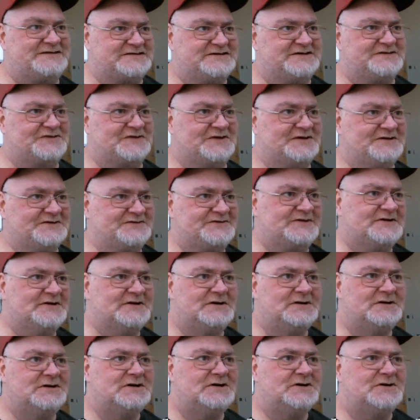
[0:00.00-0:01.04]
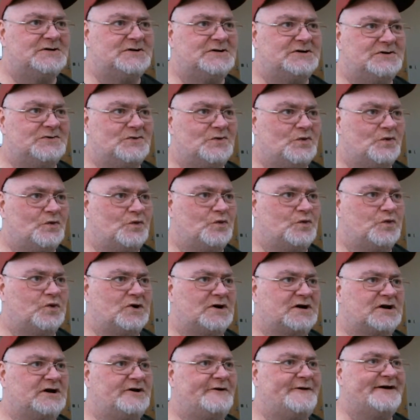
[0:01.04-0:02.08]
18th is,
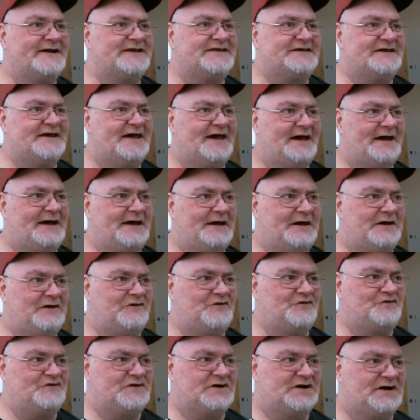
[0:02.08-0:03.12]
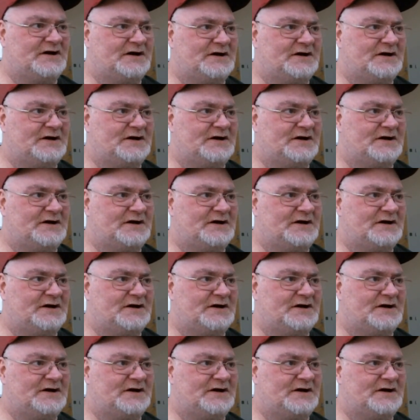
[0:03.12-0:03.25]
we're going to have